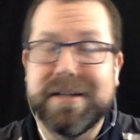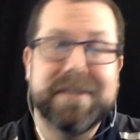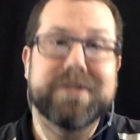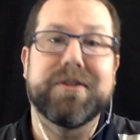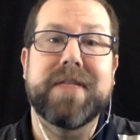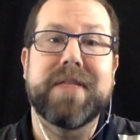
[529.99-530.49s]

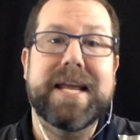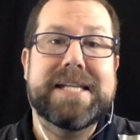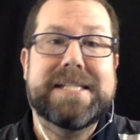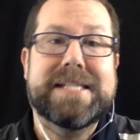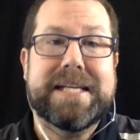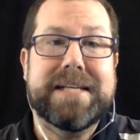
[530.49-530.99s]
So they
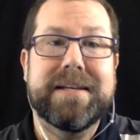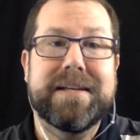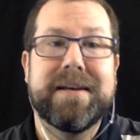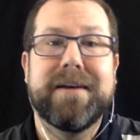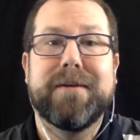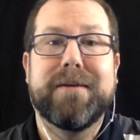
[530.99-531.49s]
did
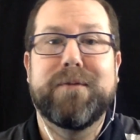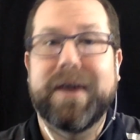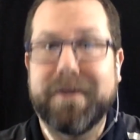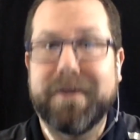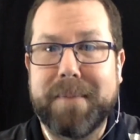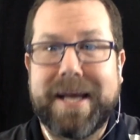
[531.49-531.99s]

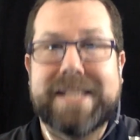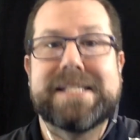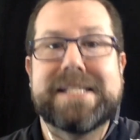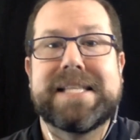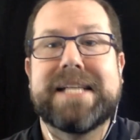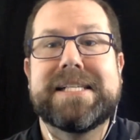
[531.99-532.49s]
file the
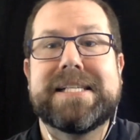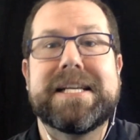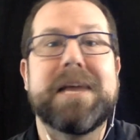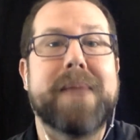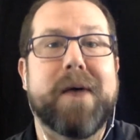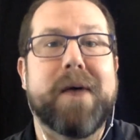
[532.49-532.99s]
patents. They did
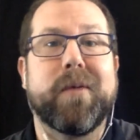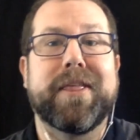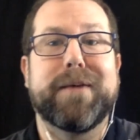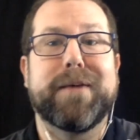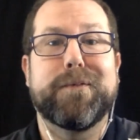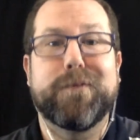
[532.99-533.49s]
come out with
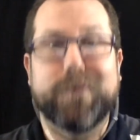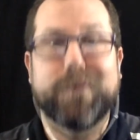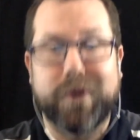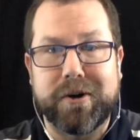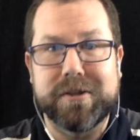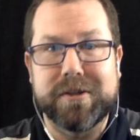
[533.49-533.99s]
it
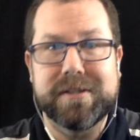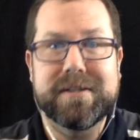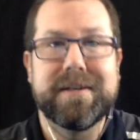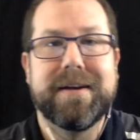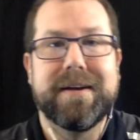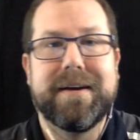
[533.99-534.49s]
first,